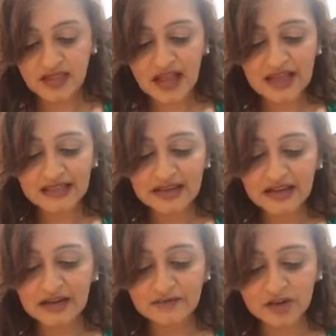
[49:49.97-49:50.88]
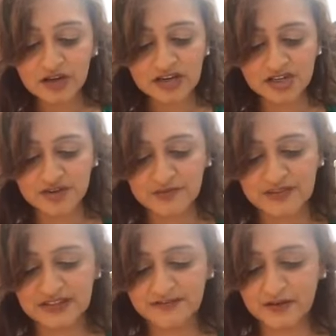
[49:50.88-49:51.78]
I like cooking shrimp
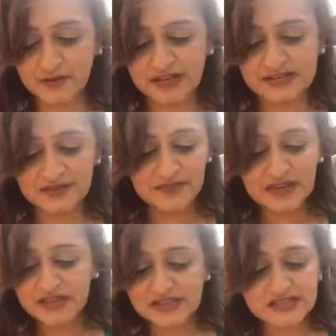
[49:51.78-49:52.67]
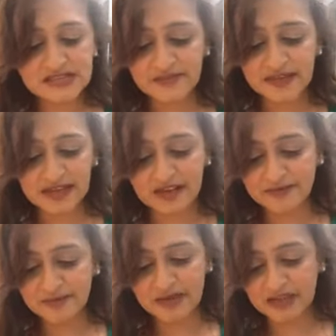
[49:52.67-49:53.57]
in different ways. This is something I've
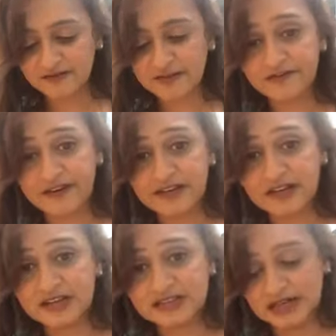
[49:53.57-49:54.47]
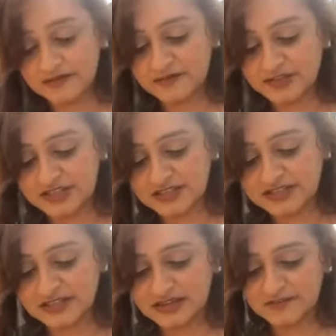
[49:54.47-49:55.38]
been making for a very long time for
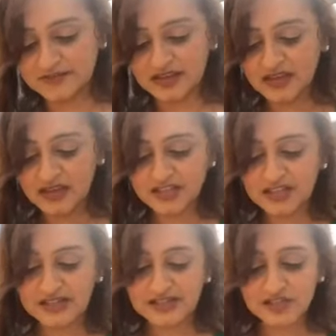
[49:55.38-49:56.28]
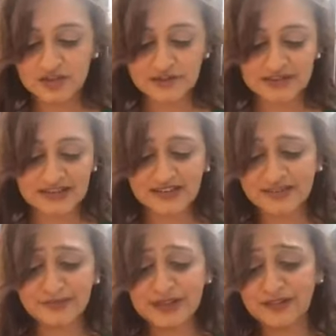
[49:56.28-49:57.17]
Chalisa. She likes the shrimp.
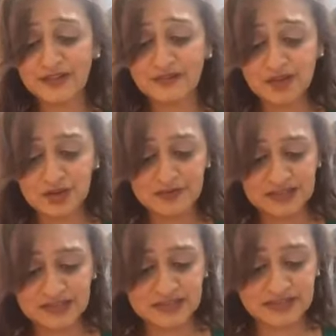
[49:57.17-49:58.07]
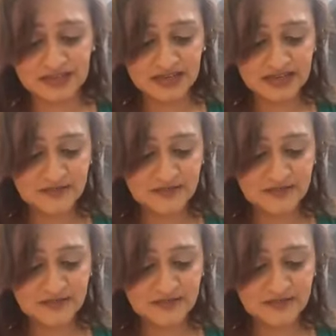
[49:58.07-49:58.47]
We love shrimp dishes.